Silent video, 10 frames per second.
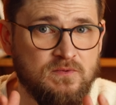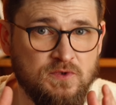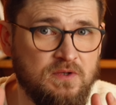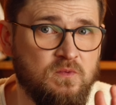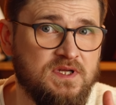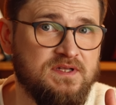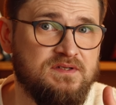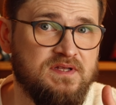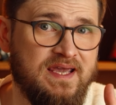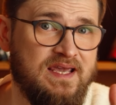wouldn't
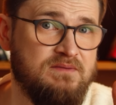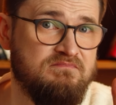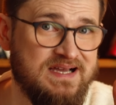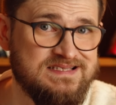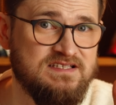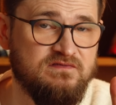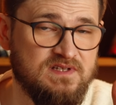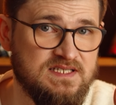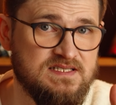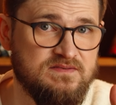want a massive
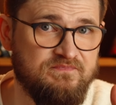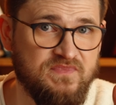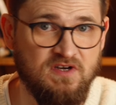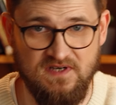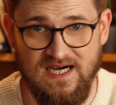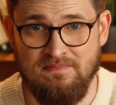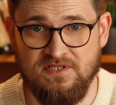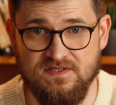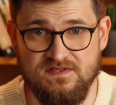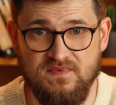list of
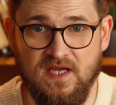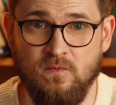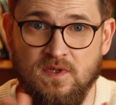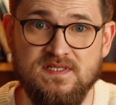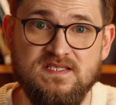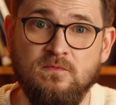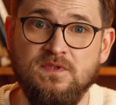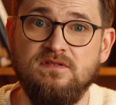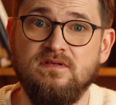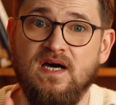options. I want
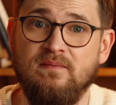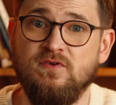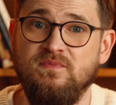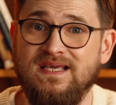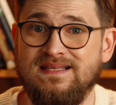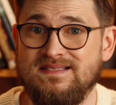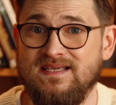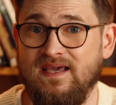someone to come to me and say,